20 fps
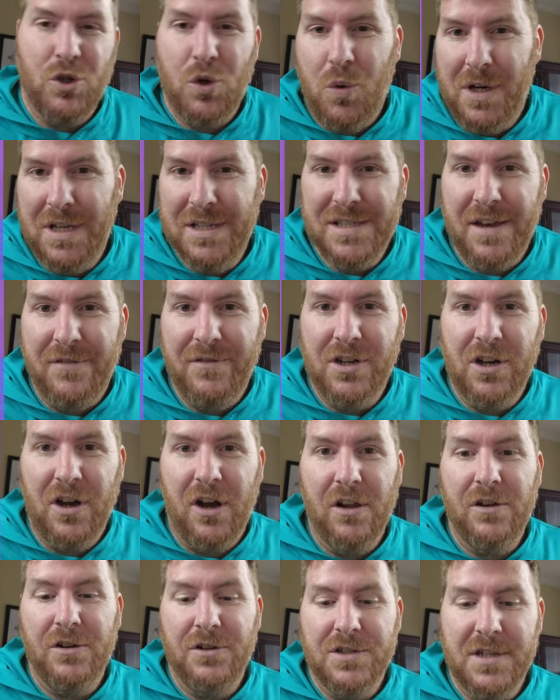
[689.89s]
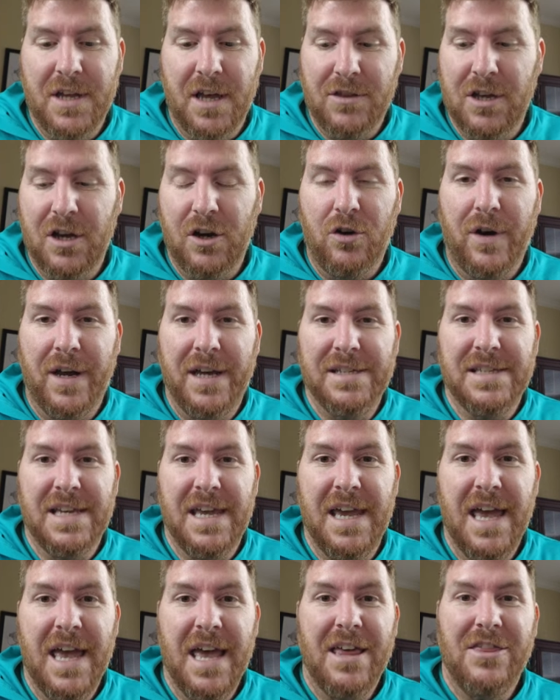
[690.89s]
$27, nothing
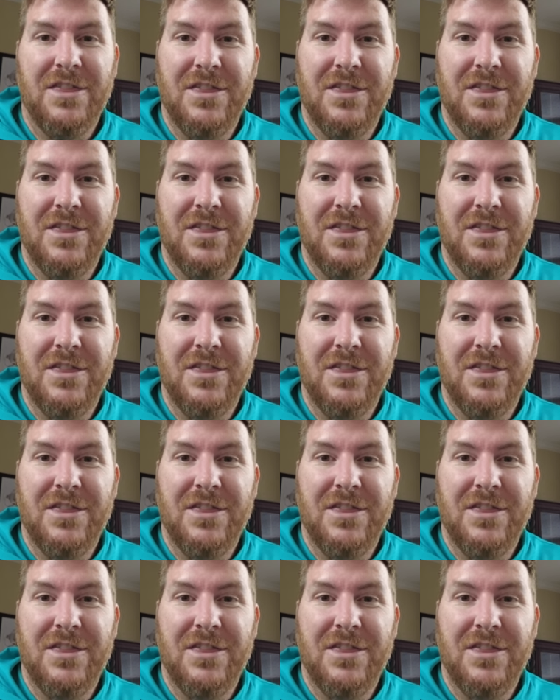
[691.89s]
crazy.